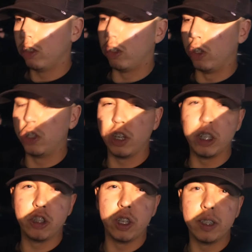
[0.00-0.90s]
so they're
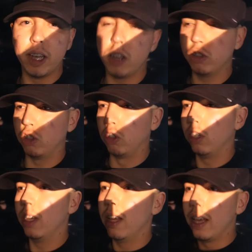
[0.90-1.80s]
trying to shut it down soon.
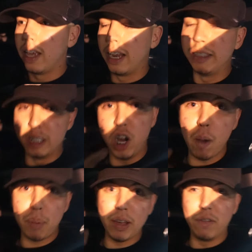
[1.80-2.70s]
And I did
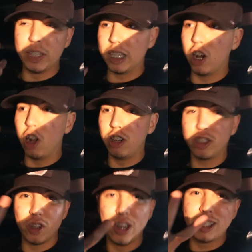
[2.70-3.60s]
not pay
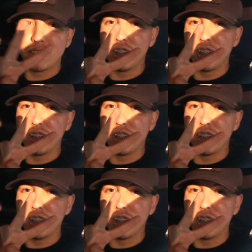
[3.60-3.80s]
$50 to race